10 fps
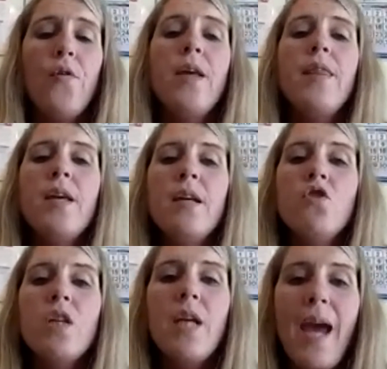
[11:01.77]
And then if
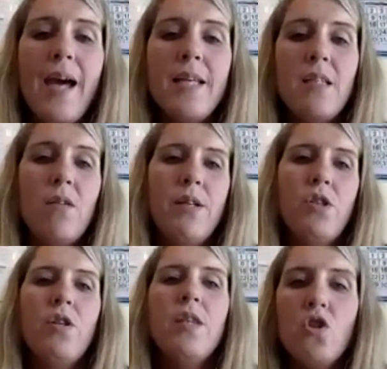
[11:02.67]
she has a
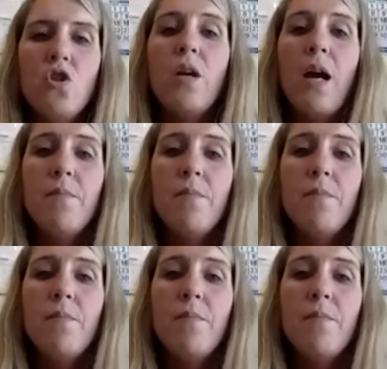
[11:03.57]
question, then she'll come